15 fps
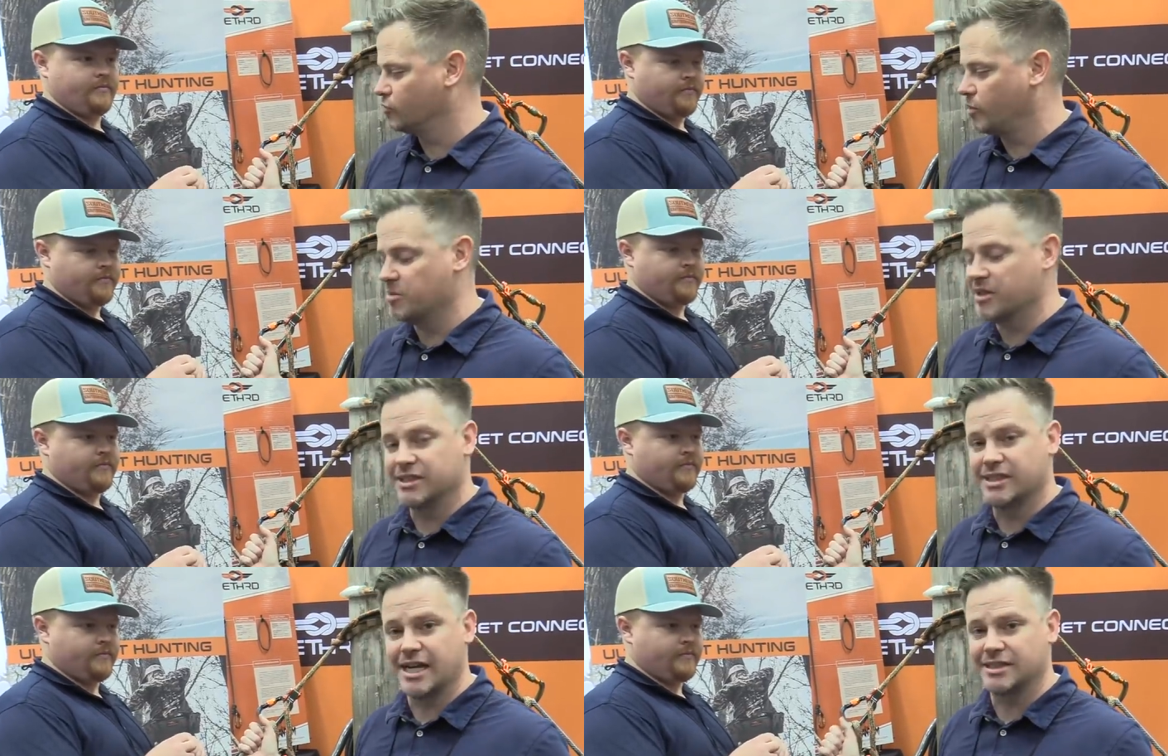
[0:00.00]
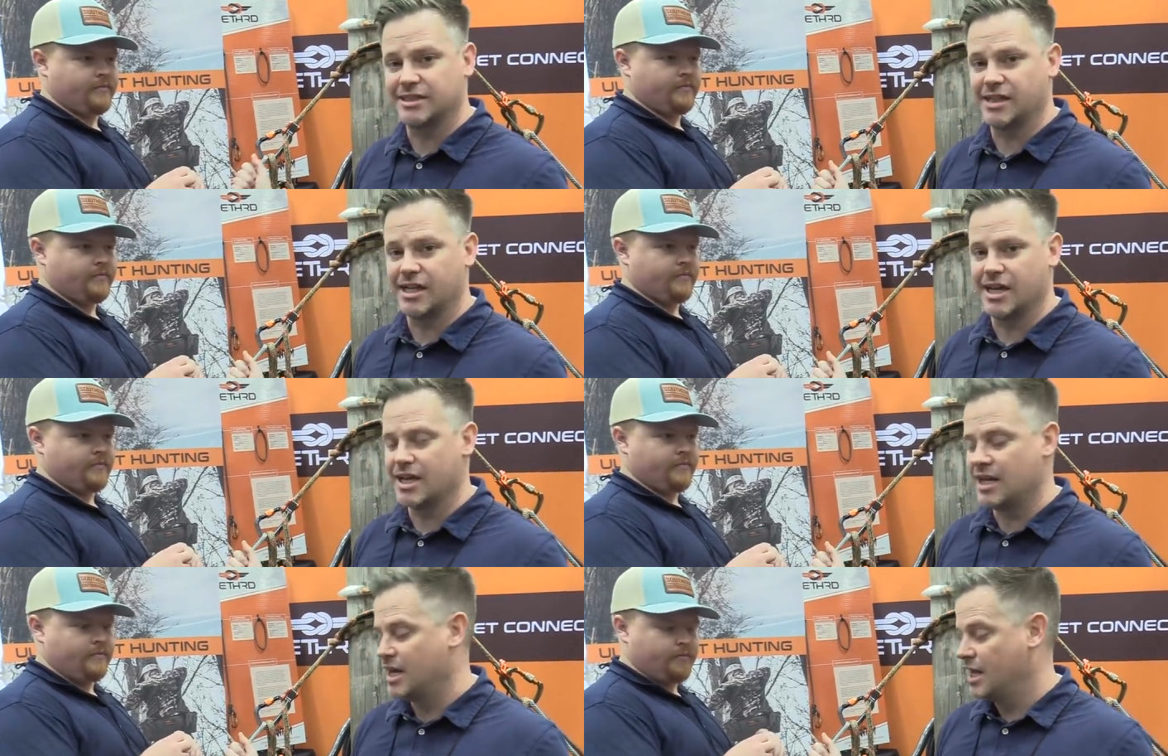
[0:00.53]
Speaker 1: We've been testing
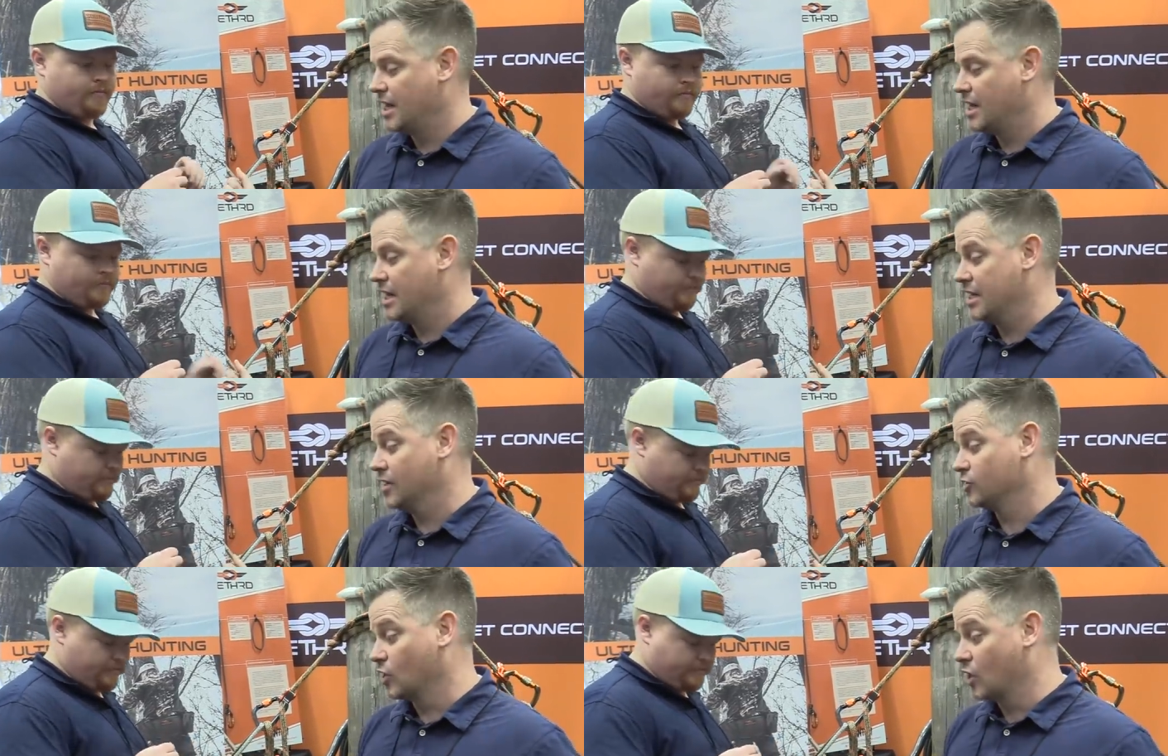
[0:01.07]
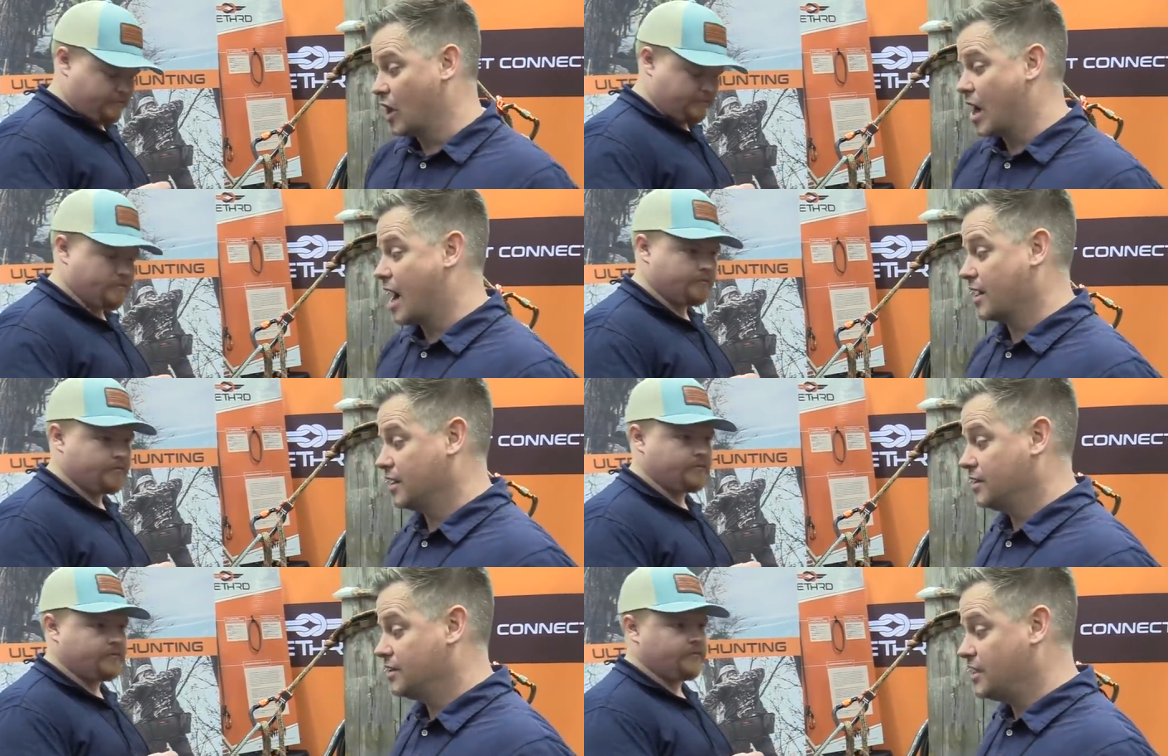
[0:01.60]
it, and there's a
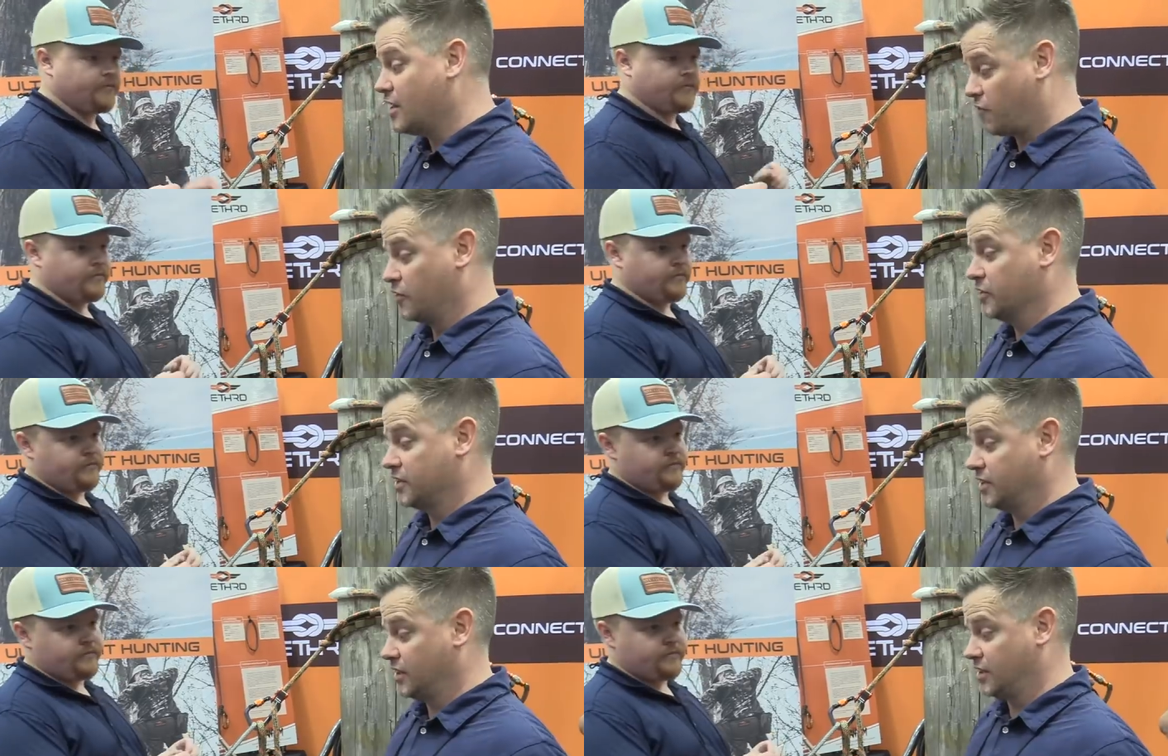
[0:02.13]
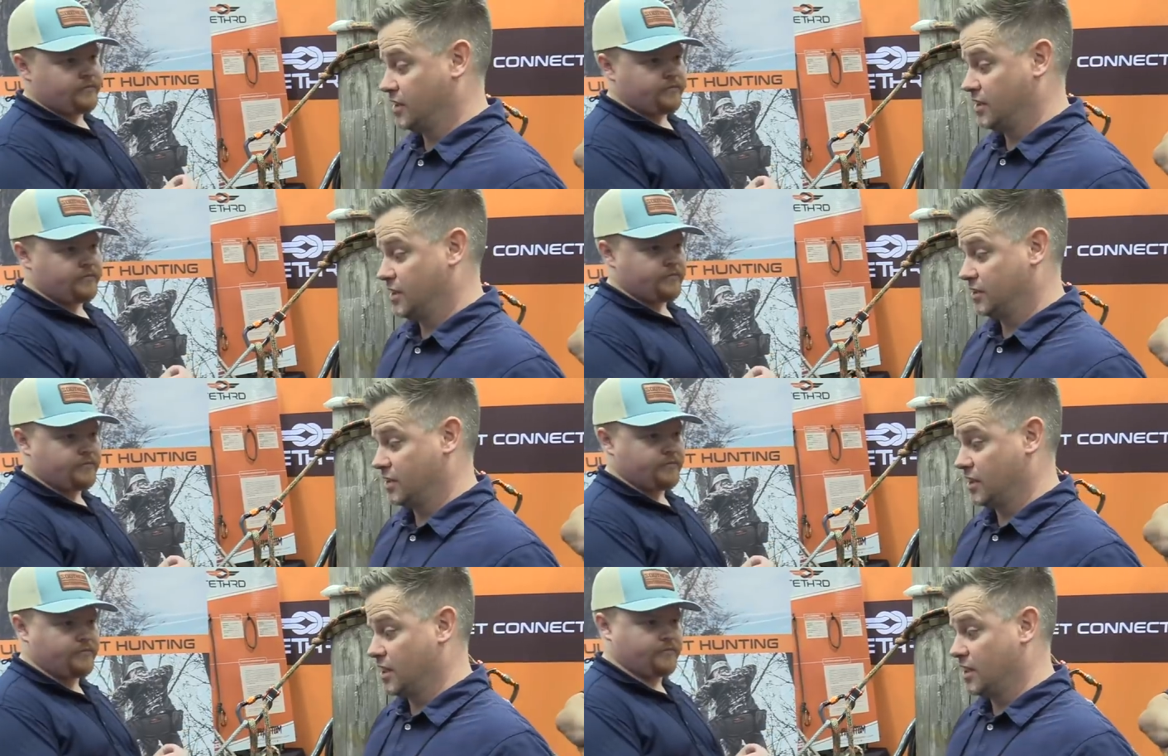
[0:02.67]
lot of differences in
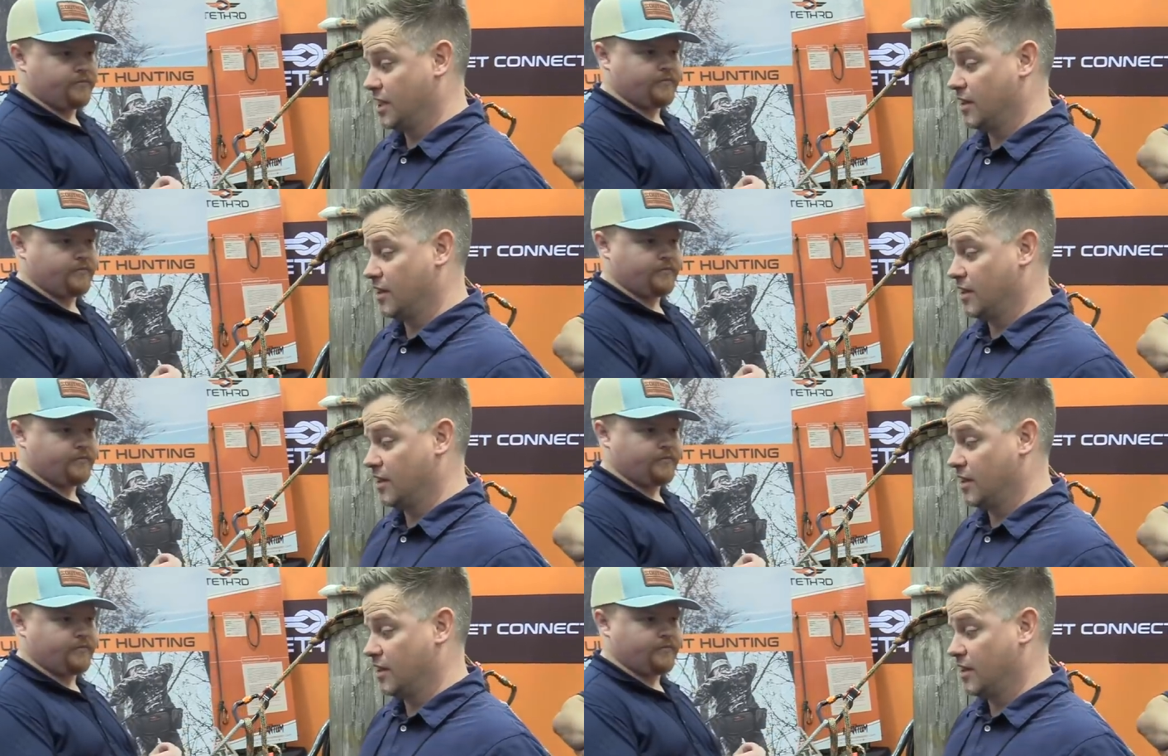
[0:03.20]
this thing.